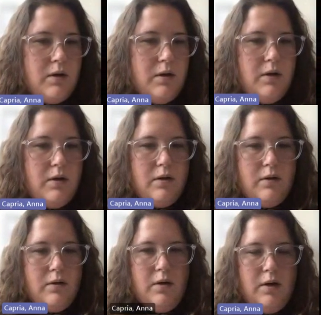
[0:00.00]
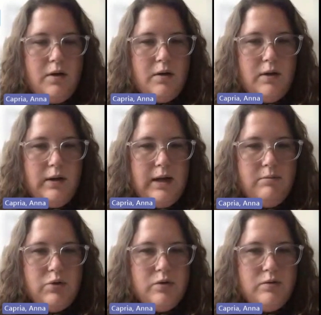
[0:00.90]
You can
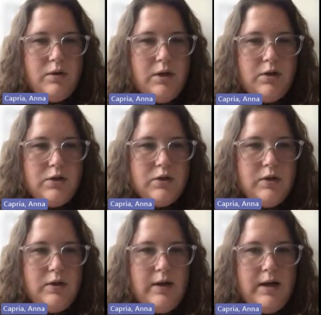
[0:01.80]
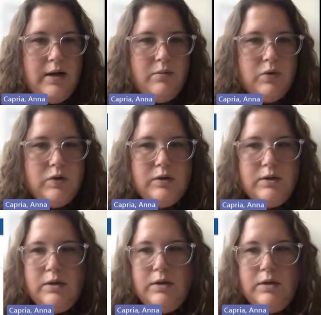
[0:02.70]
uncollapse what I just collapsed.